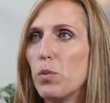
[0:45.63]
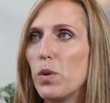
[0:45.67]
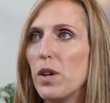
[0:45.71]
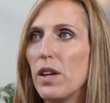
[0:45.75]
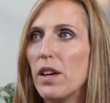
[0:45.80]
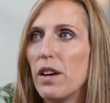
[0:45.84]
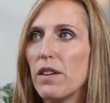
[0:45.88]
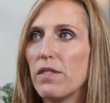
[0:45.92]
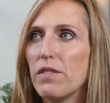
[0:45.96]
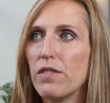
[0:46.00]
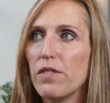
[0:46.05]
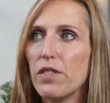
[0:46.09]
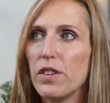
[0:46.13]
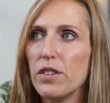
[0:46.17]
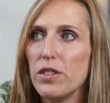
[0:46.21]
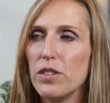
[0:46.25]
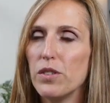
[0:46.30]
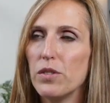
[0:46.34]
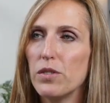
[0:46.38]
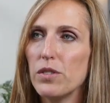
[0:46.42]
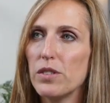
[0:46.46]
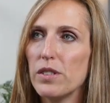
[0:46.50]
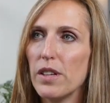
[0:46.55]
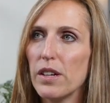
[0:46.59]
We have
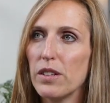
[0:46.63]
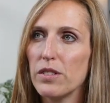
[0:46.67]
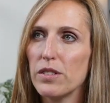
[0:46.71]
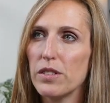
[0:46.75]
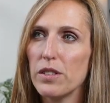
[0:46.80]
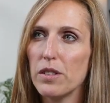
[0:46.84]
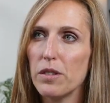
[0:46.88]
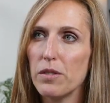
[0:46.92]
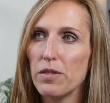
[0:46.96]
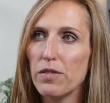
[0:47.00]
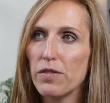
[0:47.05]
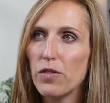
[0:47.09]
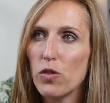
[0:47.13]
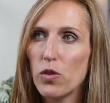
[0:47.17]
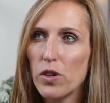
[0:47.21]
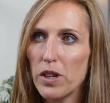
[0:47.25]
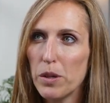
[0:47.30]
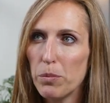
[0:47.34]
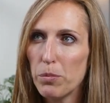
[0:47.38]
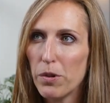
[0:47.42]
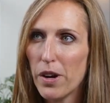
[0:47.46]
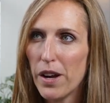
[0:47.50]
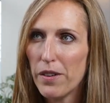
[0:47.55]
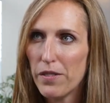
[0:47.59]
reduced down to
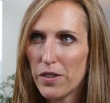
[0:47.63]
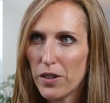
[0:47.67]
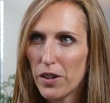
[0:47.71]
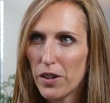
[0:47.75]
40 private